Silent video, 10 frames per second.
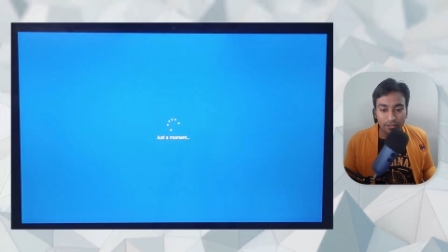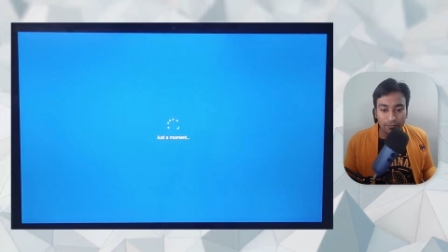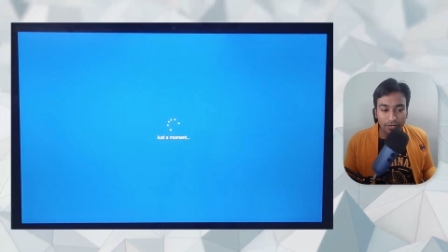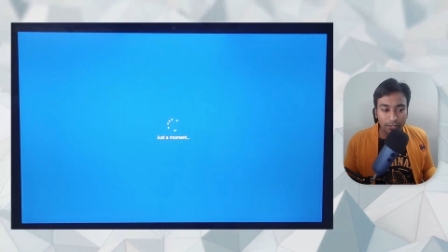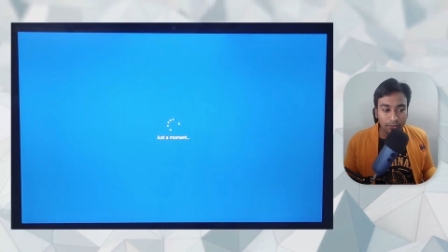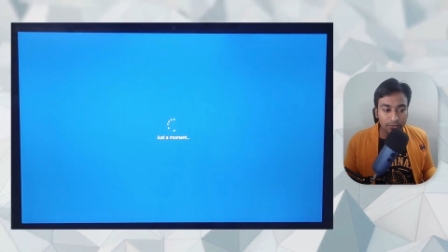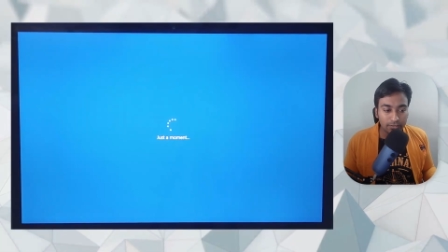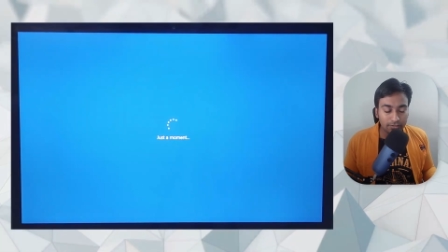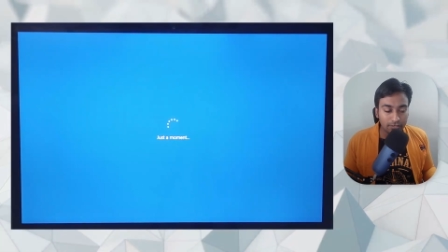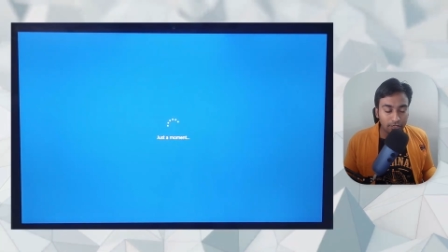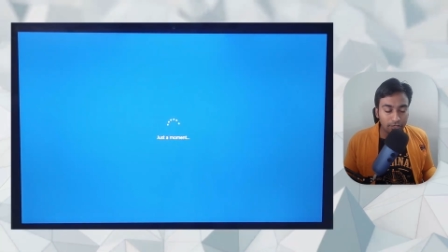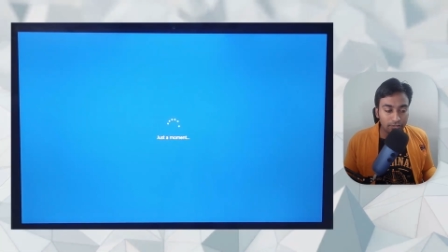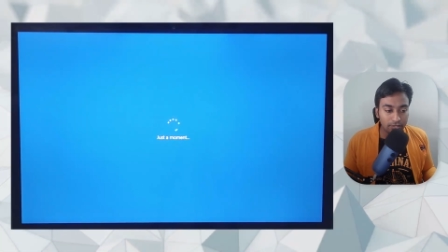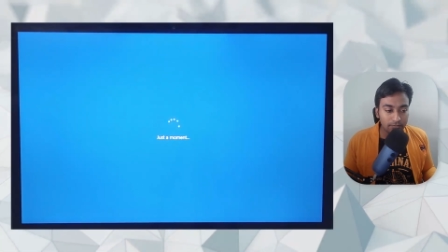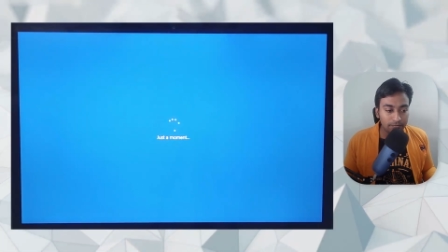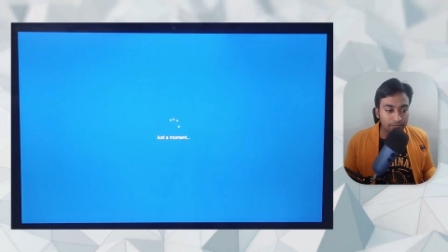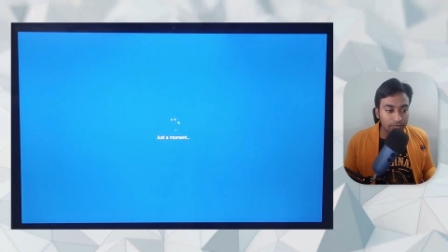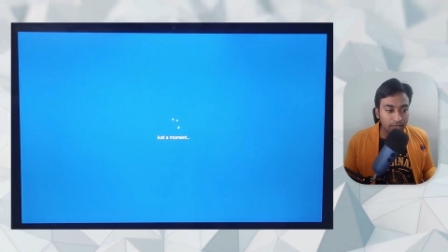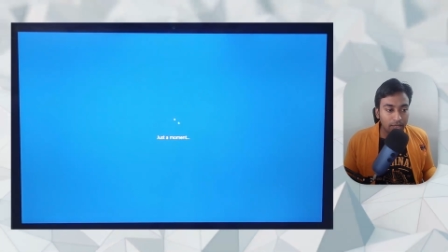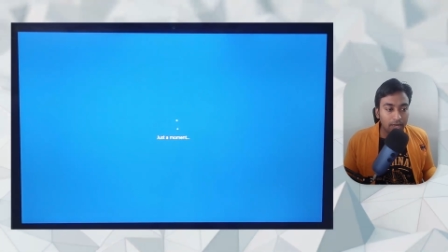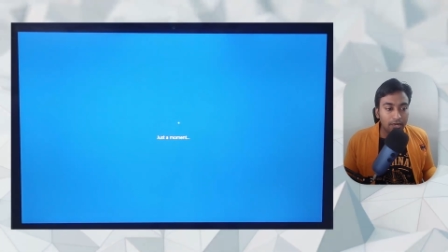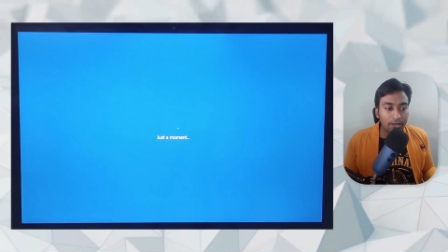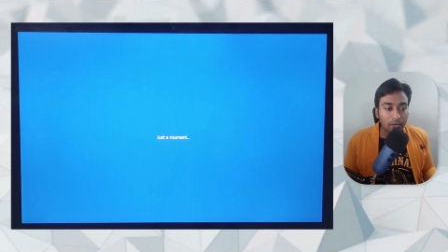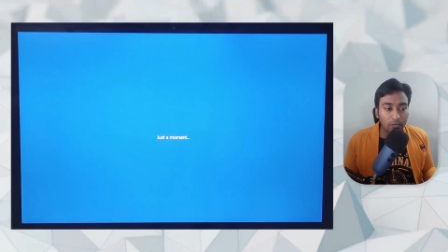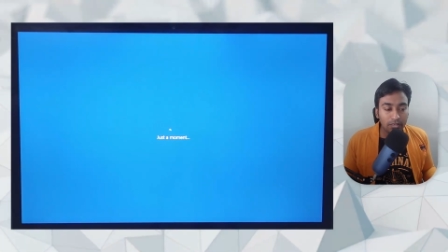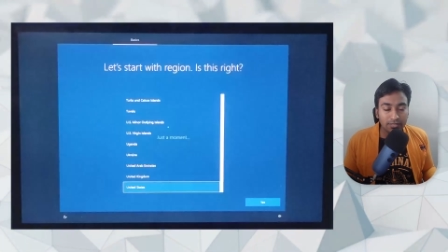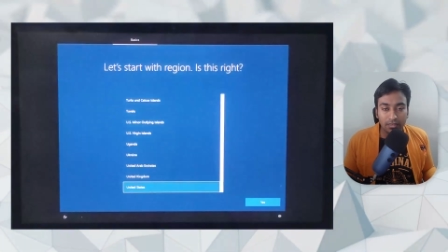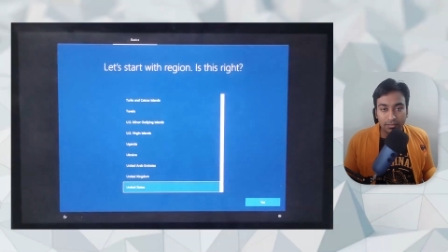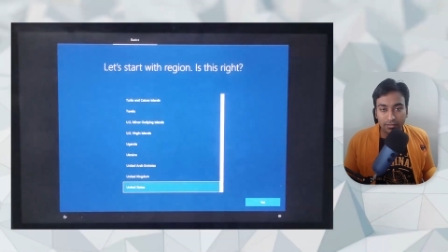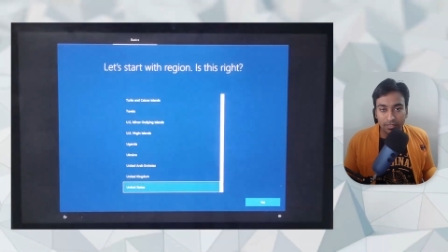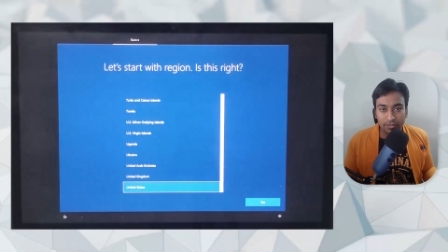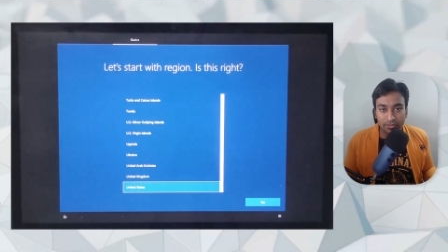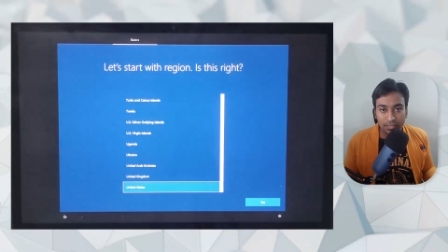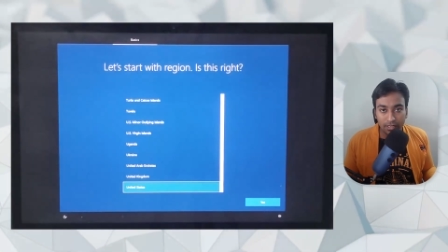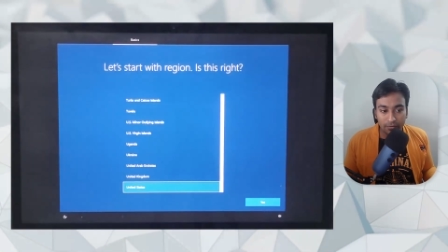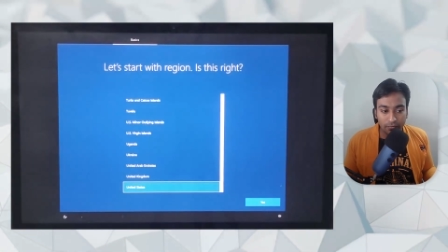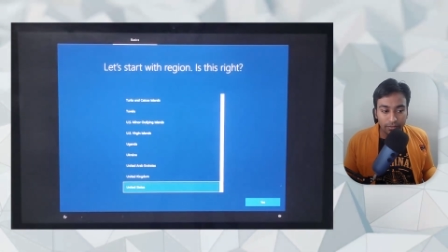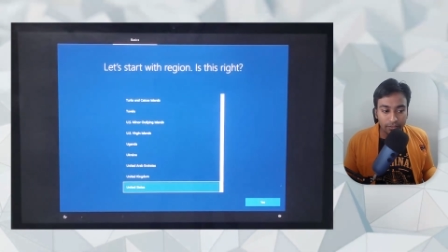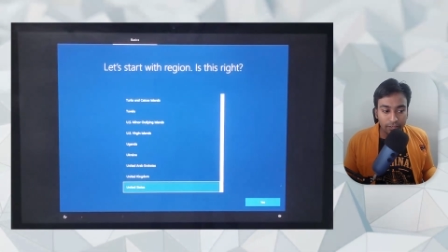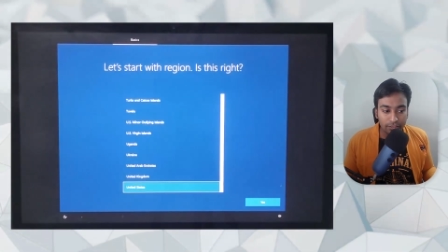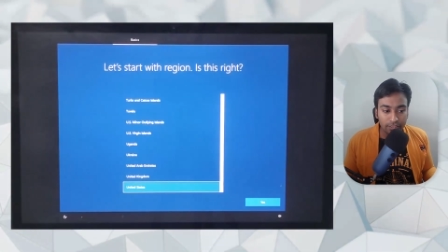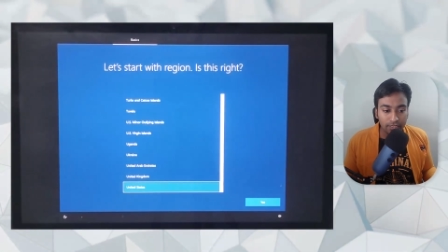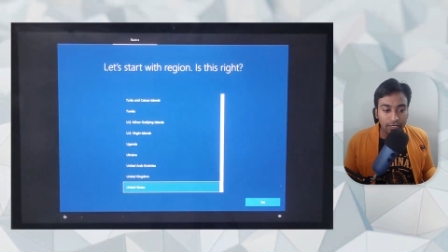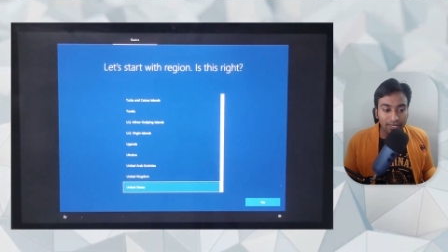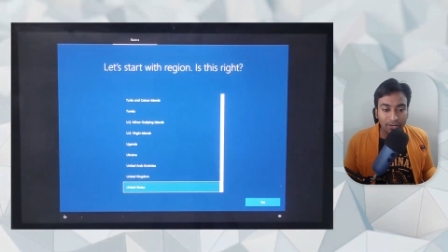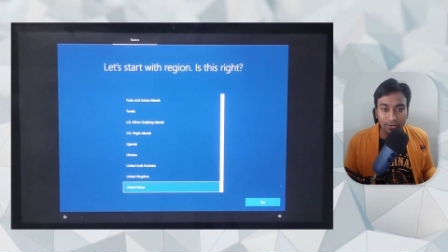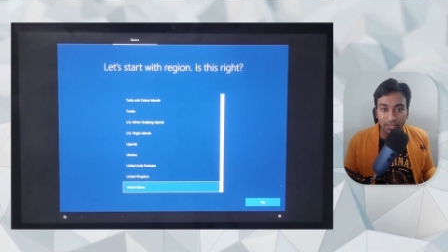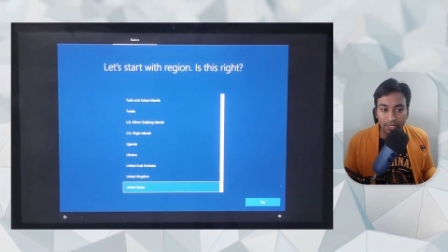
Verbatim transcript: the Windows installation. Now it's asking to start with region. Click on the